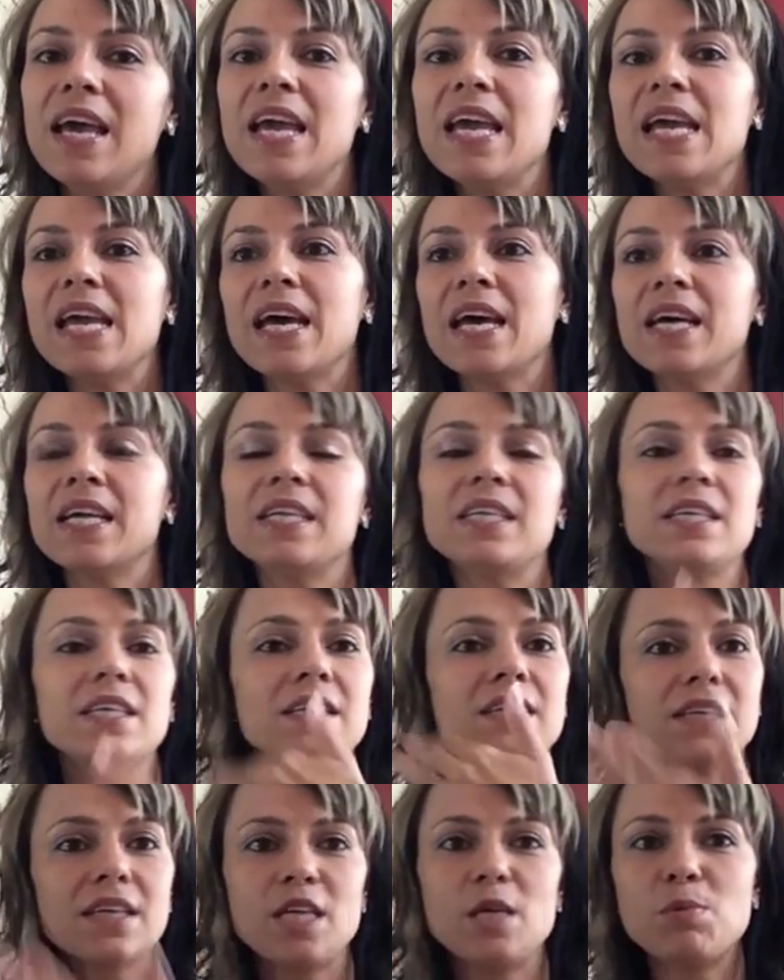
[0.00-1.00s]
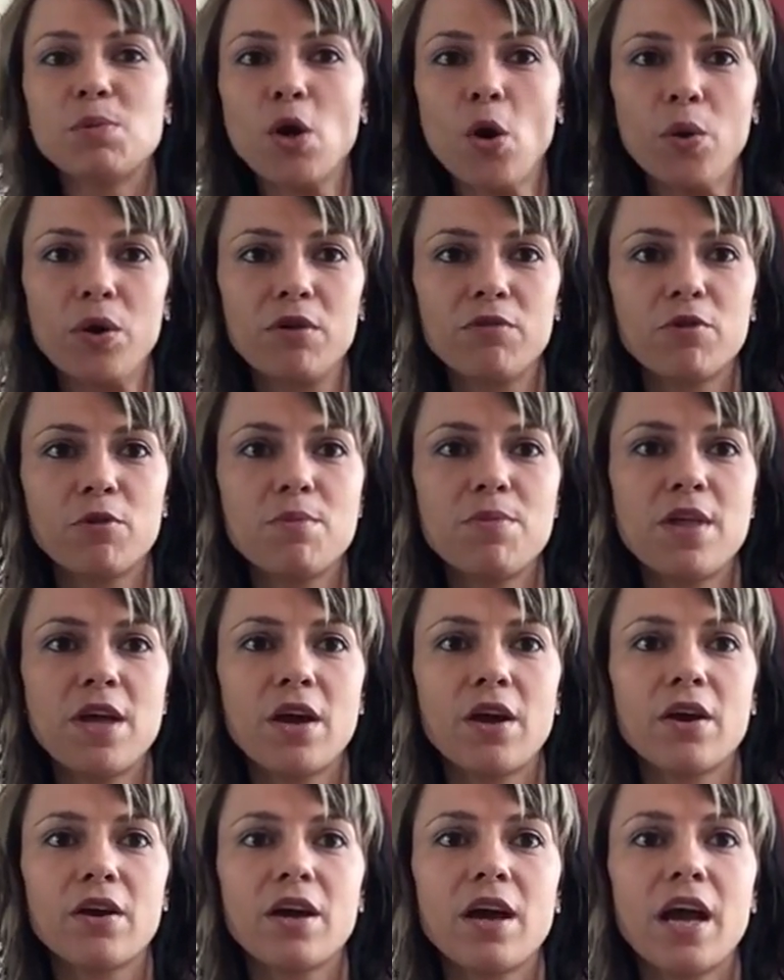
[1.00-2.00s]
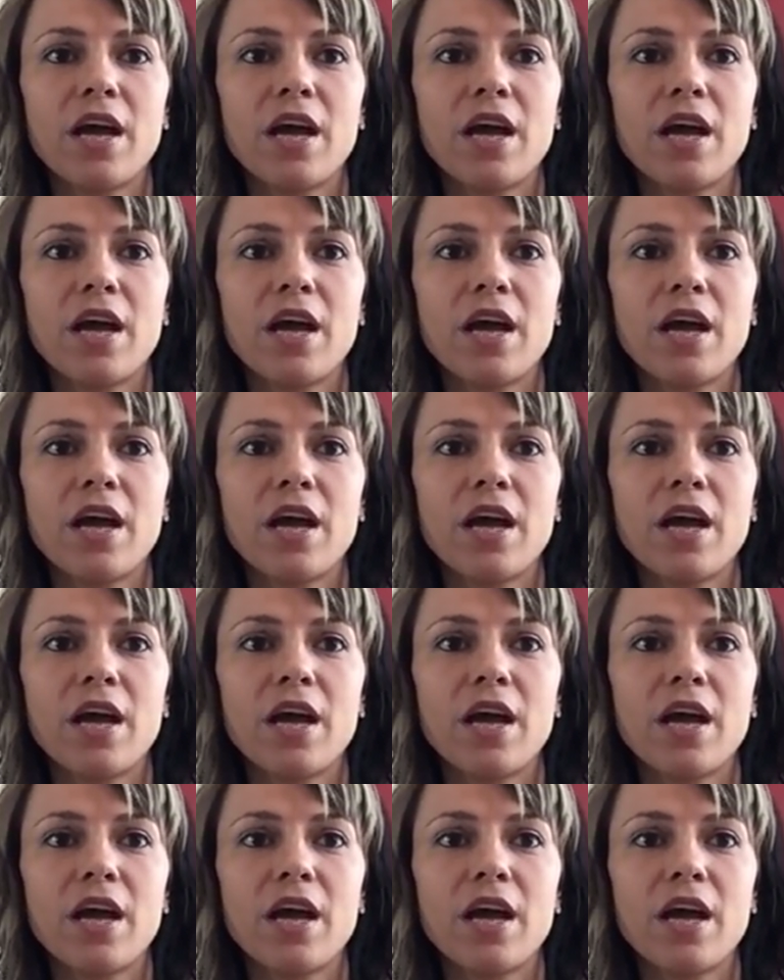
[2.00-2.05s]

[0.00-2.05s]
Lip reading: and keep going from there.